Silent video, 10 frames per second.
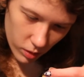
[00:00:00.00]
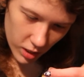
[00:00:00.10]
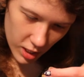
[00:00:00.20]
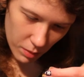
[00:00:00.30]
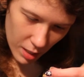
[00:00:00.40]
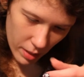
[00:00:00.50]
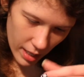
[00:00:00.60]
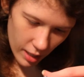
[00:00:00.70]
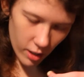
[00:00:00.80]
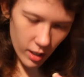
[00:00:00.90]
Was this made
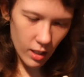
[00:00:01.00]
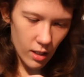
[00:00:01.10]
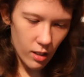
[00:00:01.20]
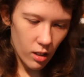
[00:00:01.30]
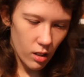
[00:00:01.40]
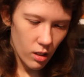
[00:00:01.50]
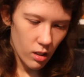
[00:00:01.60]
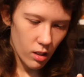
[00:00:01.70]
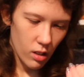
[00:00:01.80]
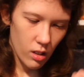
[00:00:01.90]
by Erica?
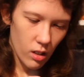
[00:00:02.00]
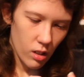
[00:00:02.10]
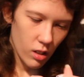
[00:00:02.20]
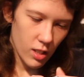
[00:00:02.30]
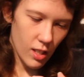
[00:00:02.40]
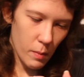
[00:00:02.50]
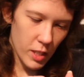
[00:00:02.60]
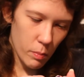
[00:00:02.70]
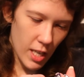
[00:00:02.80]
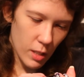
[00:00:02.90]

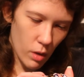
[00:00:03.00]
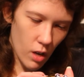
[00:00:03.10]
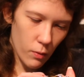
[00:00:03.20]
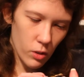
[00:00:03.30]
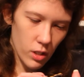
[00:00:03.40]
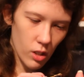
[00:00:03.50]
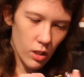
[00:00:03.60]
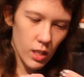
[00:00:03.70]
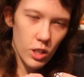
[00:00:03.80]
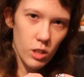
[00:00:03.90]
Zombie space waffles?
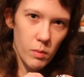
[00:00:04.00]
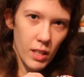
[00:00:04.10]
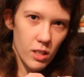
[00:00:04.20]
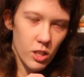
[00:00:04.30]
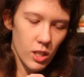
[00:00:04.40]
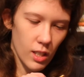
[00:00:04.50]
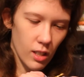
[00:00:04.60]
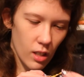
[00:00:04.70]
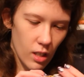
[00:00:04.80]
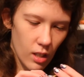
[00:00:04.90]
Or did you make this, Jenny?